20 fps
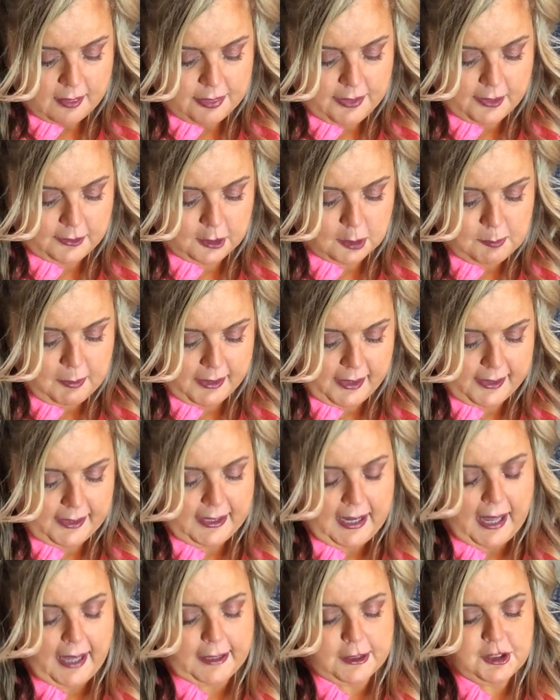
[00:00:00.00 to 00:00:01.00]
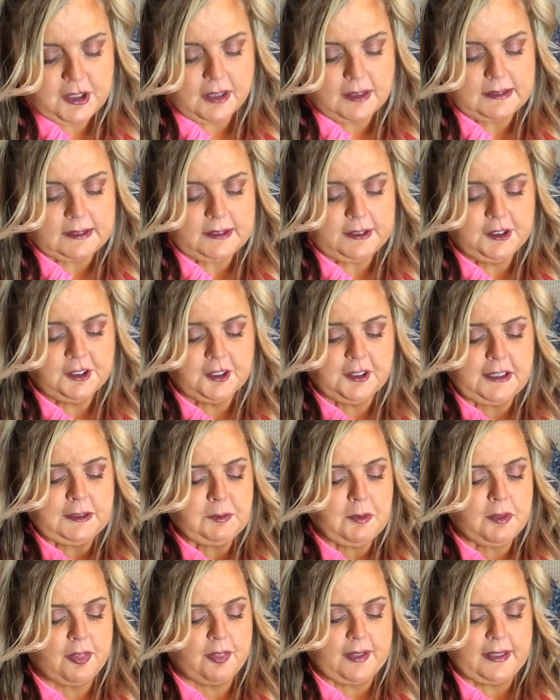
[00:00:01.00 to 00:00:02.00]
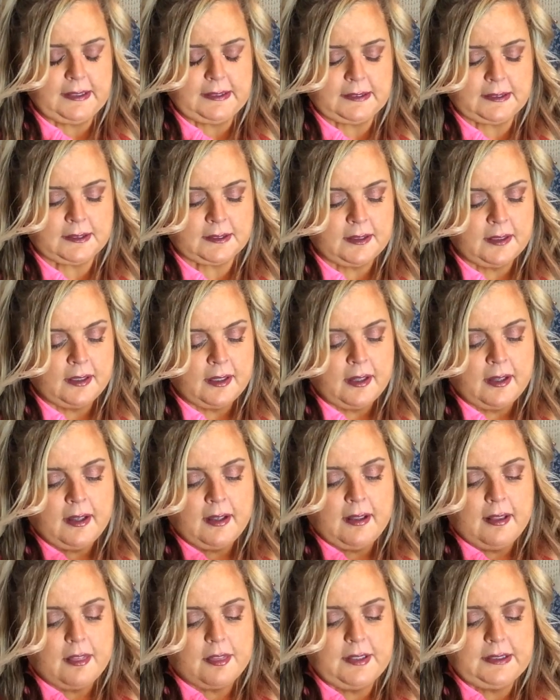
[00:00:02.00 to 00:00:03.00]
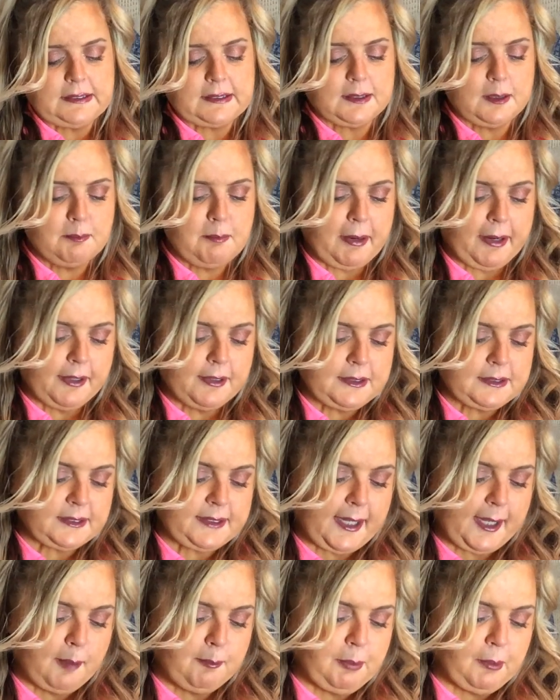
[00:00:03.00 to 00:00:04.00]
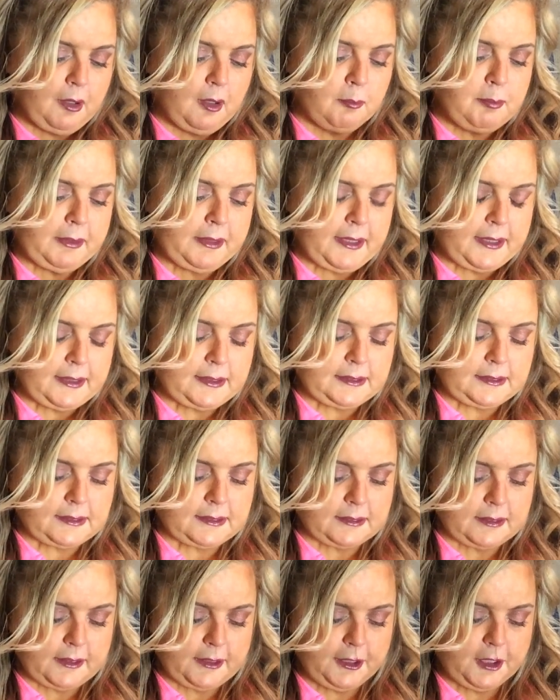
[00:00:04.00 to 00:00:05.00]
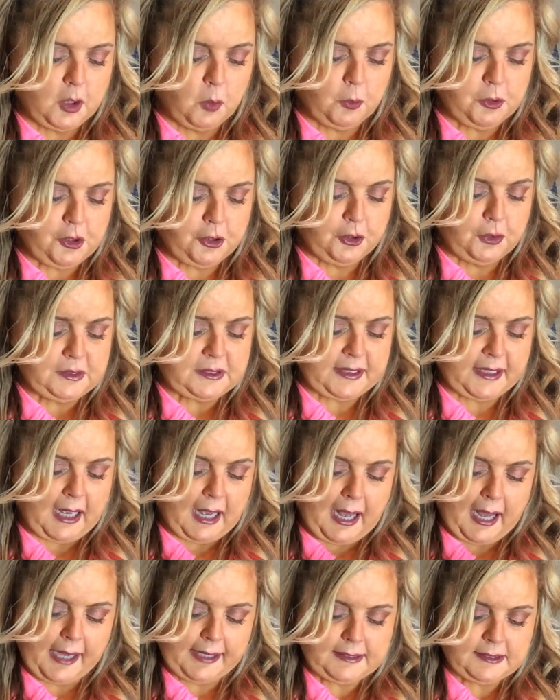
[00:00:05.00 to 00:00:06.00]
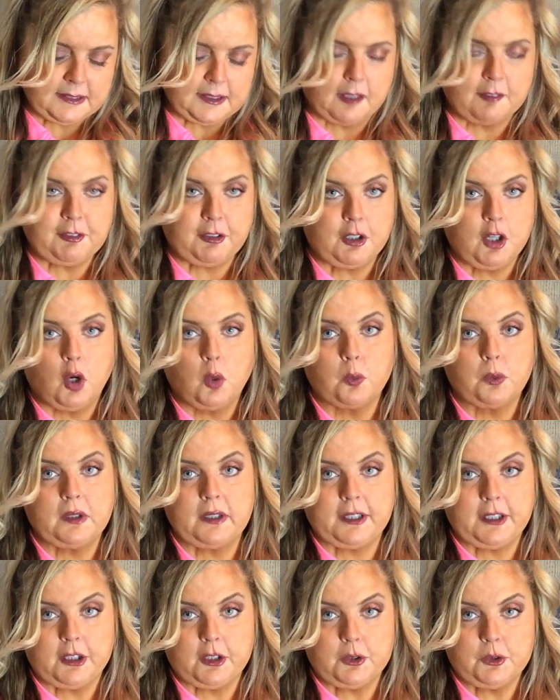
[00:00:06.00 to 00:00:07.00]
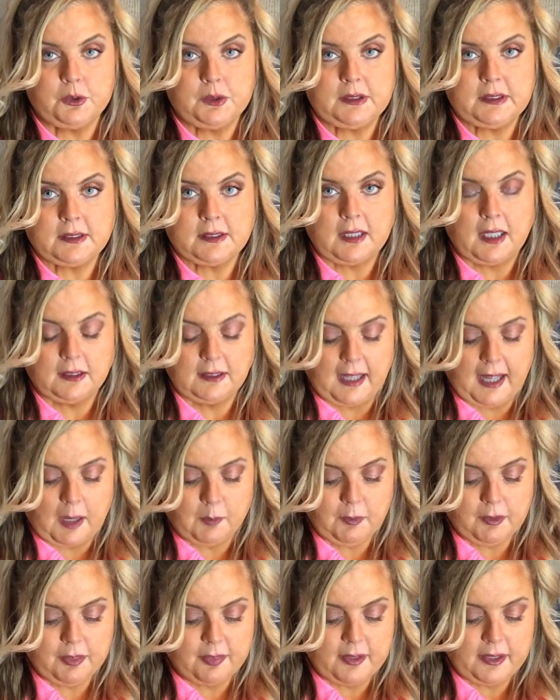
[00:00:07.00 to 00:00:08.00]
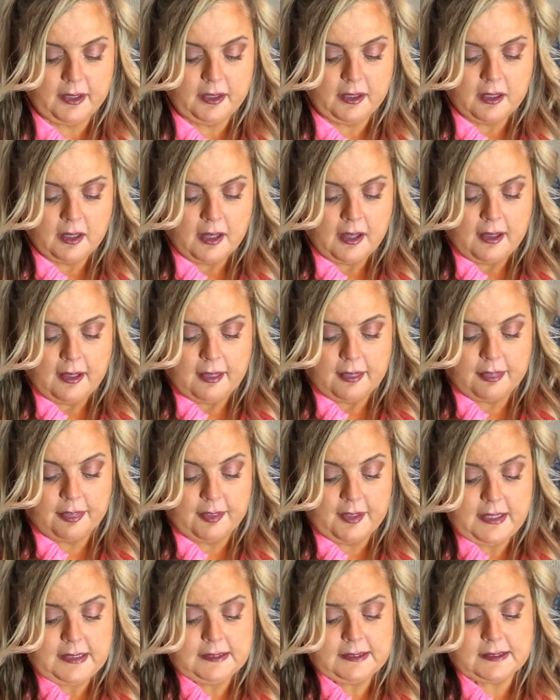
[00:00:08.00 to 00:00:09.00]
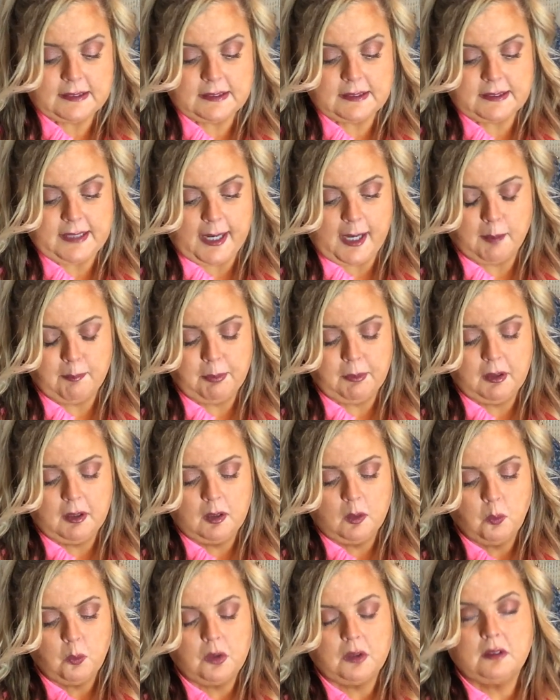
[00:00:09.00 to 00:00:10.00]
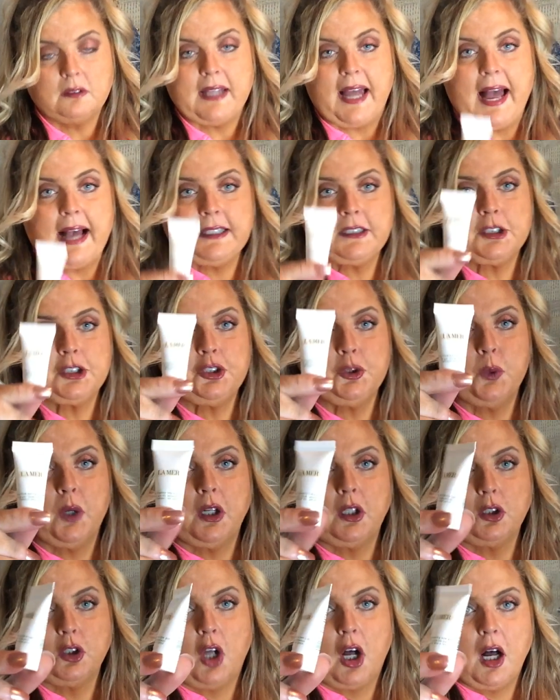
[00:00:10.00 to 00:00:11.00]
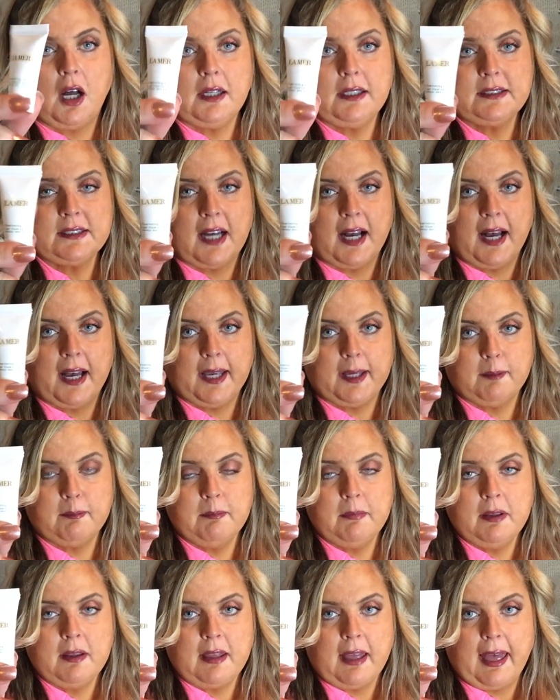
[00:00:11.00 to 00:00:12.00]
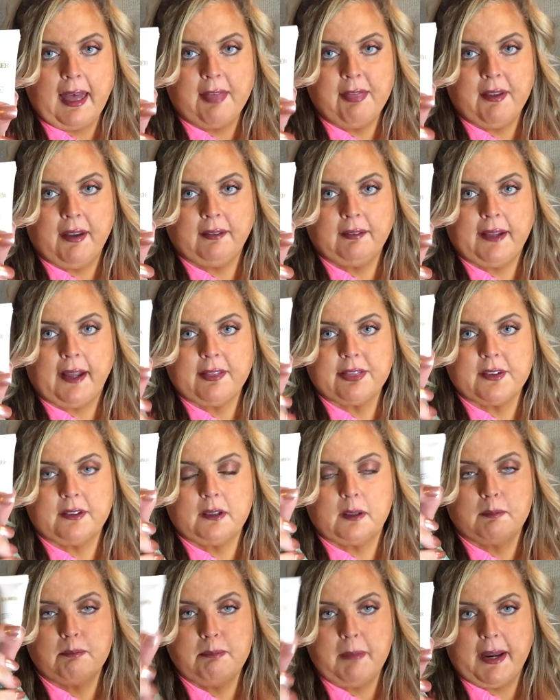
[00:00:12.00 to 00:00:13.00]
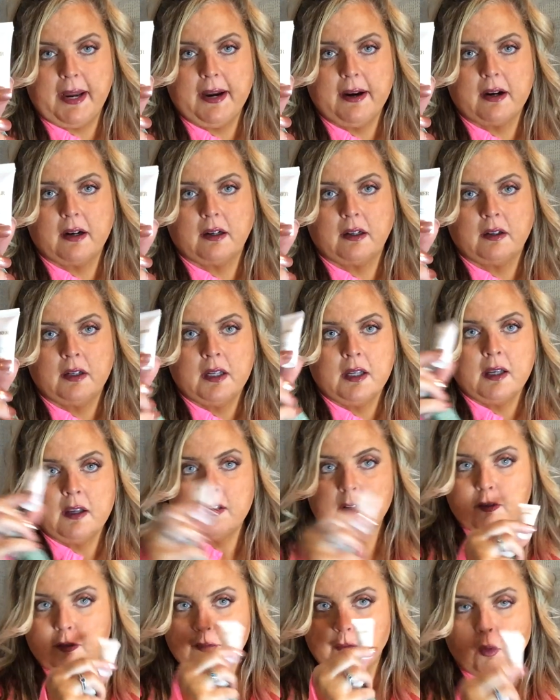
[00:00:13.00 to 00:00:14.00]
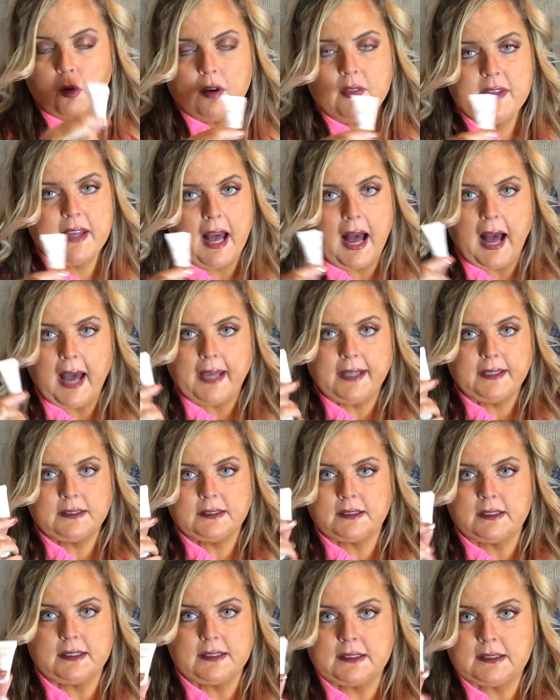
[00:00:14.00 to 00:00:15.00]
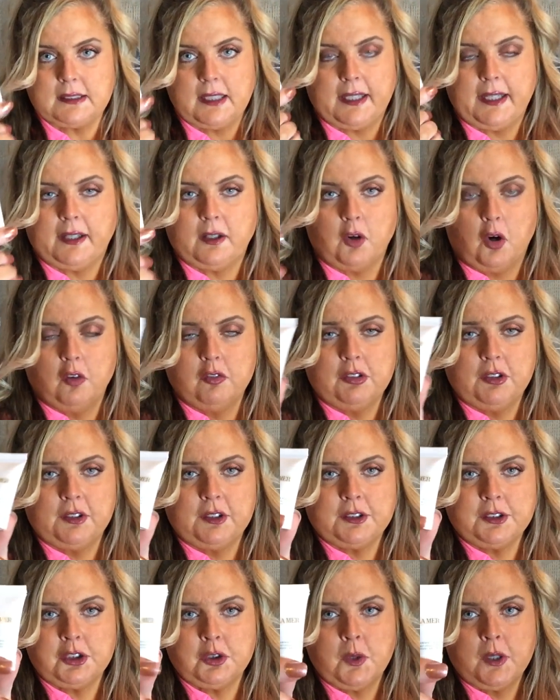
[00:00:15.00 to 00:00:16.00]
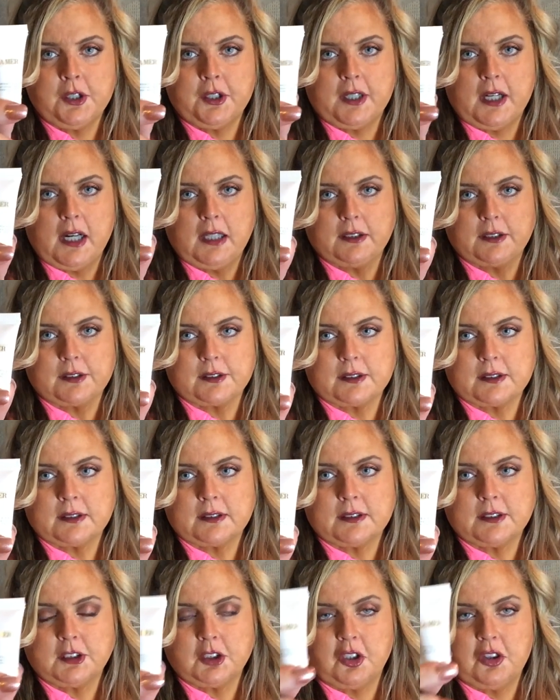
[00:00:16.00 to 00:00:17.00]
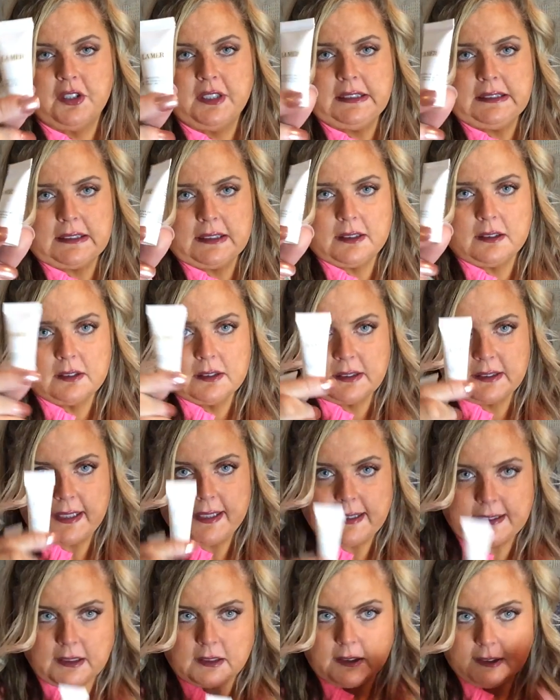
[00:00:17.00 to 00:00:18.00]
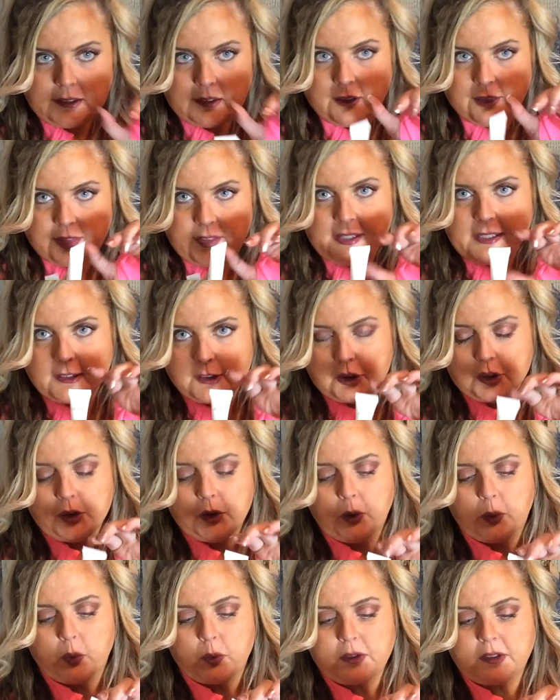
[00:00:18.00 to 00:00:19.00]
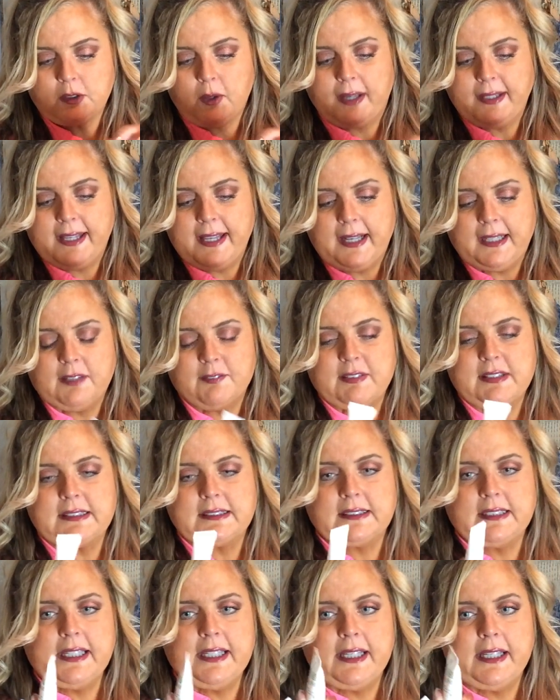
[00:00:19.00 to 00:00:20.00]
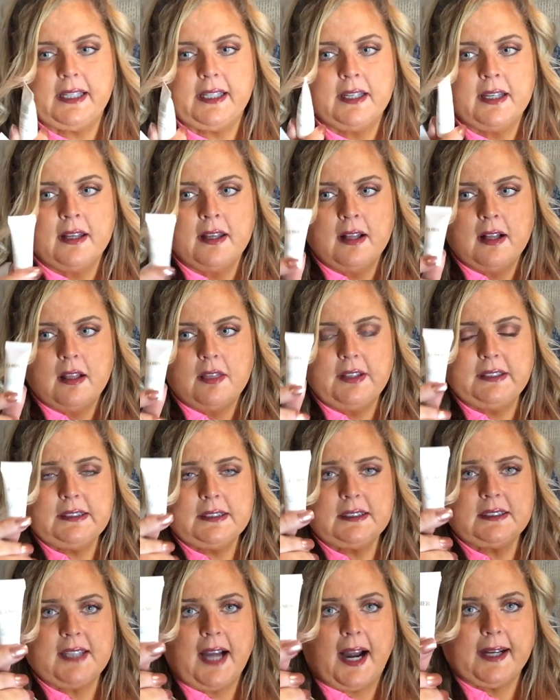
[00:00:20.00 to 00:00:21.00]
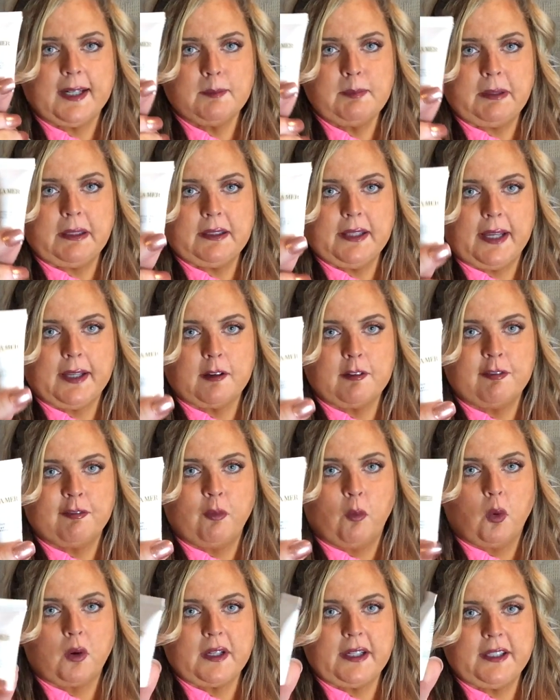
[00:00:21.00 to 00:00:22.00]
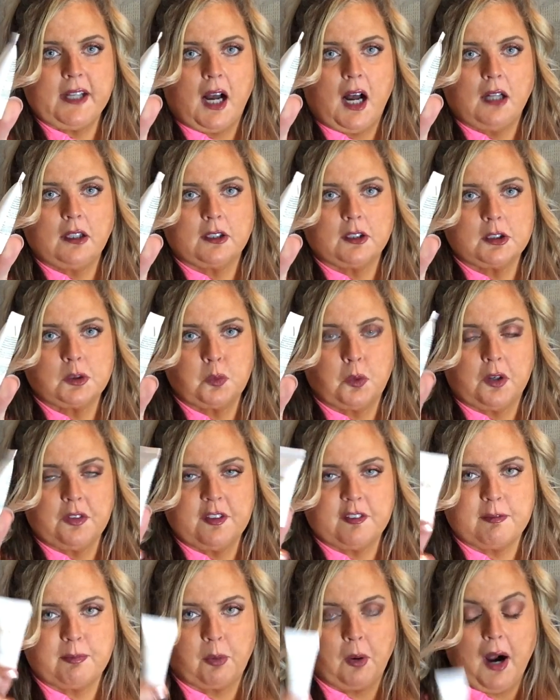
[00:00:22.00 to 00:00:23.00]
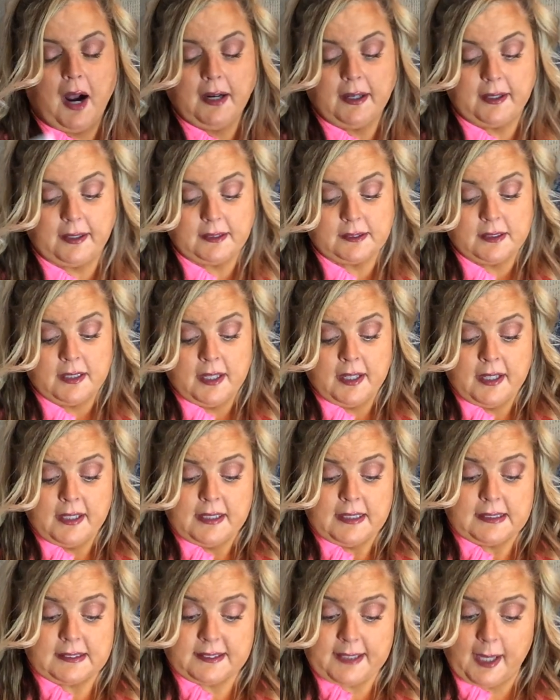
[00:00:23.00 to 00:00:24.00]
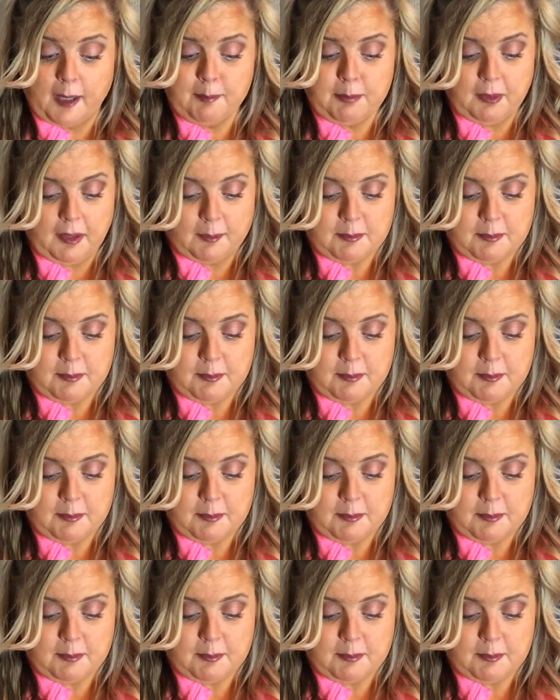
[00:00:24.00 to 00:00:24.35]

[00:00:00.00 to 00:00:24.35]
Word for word: The illuminating eye gel. See, girls, with this, this La Mer sample, because you know when you use the eye stuff, you don't really use a lot with it. This sample will last you a long time. And then like the La Mer for the eyes is like over $200. So this little, and it's a little thing too. So I can't even see, this has got to be like a $40 worth of product sample.